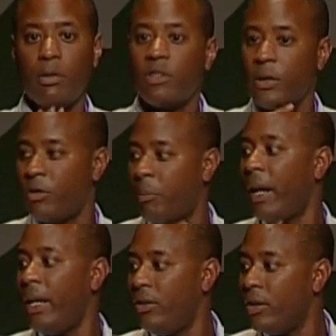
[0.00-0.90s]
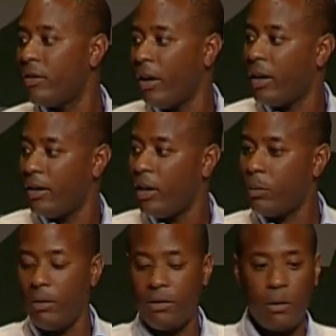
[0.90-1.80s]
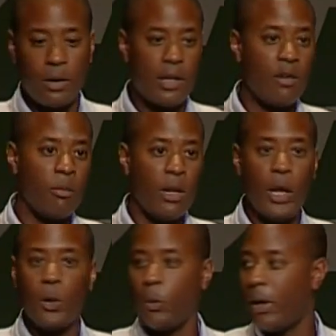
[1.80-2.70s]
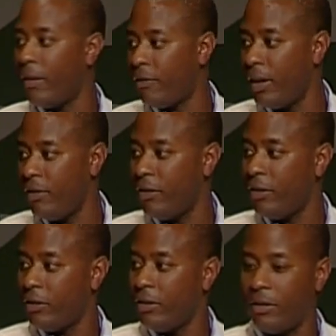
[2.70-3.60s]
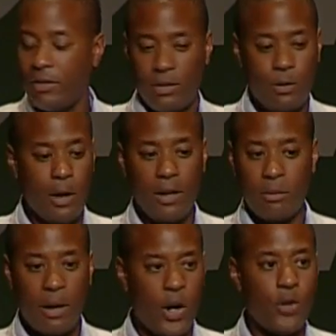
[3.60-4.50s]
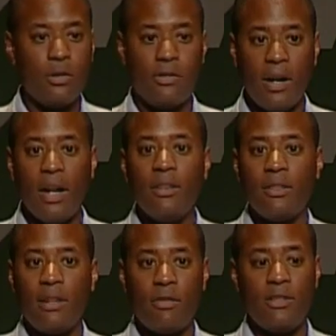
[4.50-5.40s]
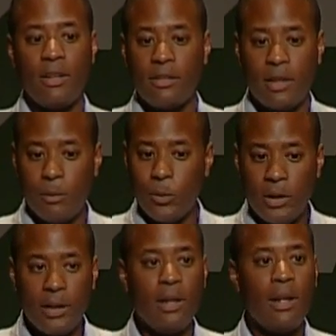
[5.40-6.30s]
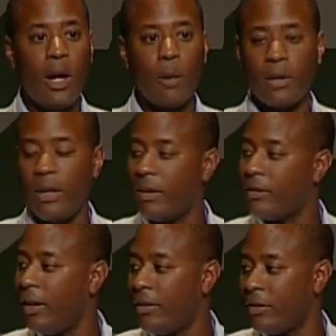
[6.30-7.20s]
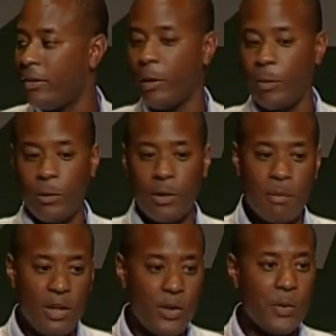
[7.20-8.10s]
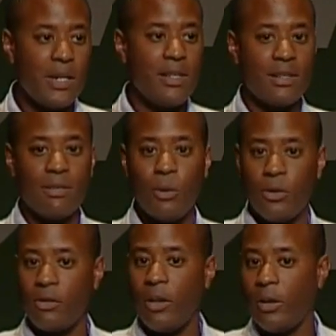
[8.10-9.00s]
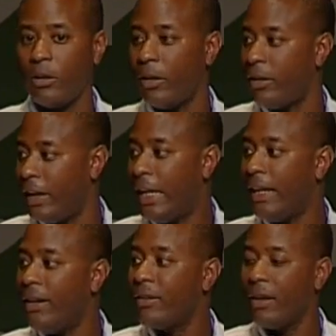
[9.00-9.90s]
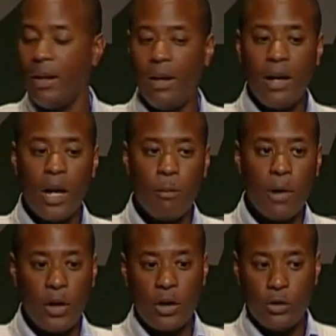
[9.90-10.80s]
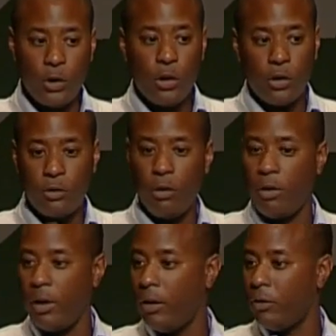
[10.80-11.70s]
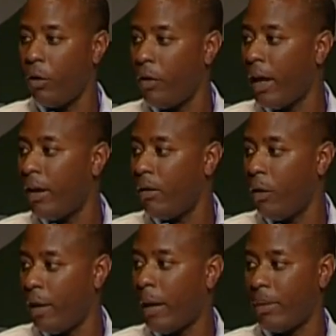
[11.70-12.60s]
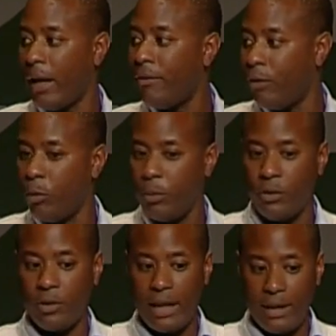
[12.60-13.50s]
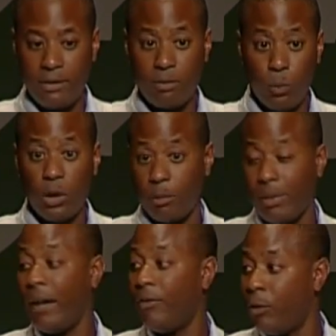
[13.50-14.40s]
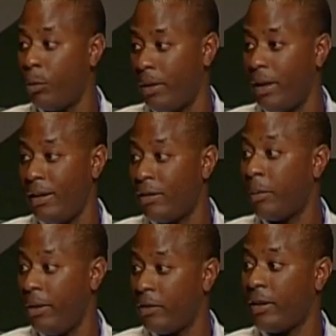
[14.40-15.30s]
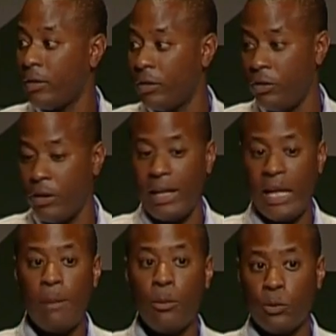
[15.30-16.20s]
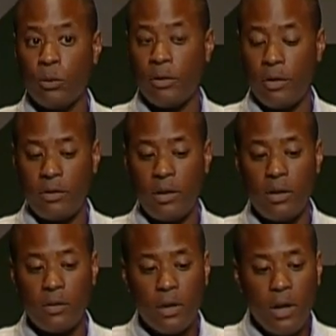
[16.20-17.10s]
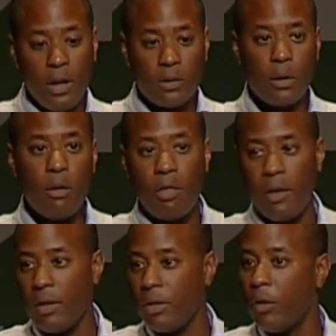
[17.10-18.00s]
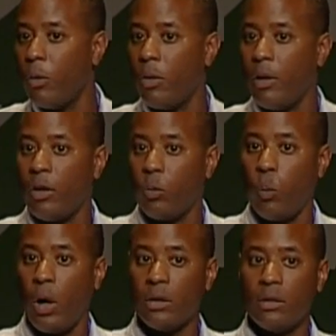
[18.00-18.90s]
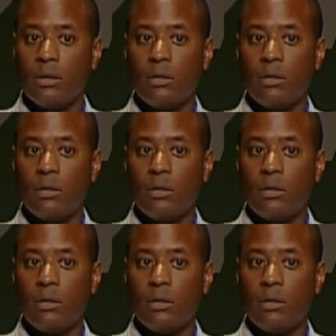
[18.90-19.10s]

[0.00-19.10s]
series of pages that I connect with. So I connect with my local cafe, for instance, who has about 100 fans, and every Saturday morning update their status to tell me what the menu is and what the deal is. And I can do those two things on that platform because it is a platform, and it is a piece of technology that enables all of those things. So I don't think that there's one